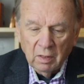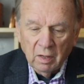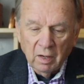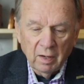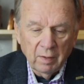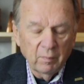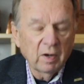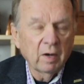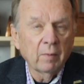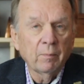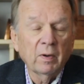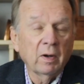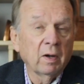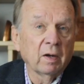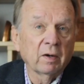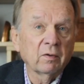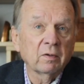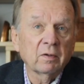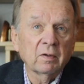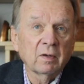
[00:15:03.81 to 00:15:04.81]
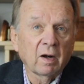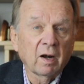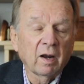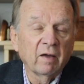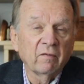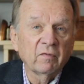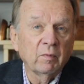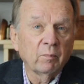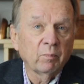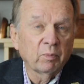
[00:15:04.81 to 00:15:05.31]
I'm up one hundred
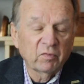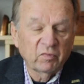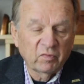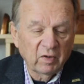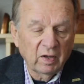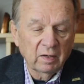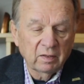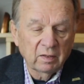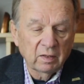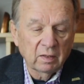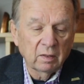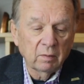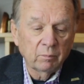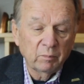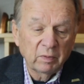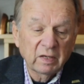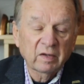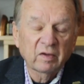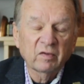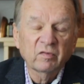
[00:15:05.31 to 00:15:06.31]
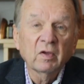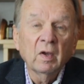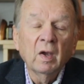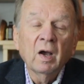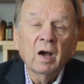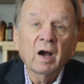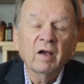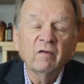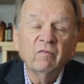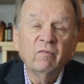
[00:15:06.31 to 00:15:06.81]
eleven percent in it because
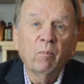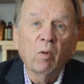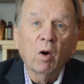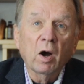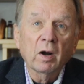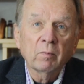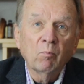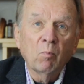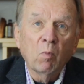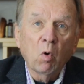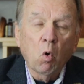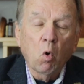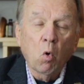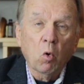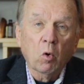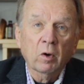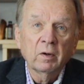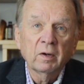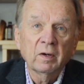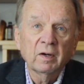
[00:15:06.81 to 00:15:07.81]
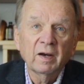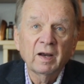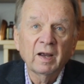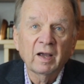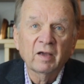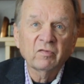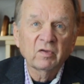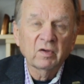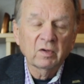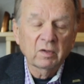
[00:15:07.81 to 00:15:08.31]
I've bought more
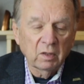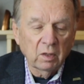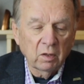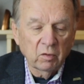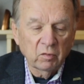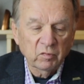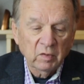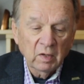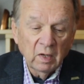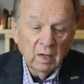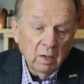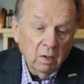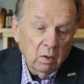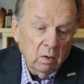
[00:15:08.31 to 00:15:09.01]
as it goes.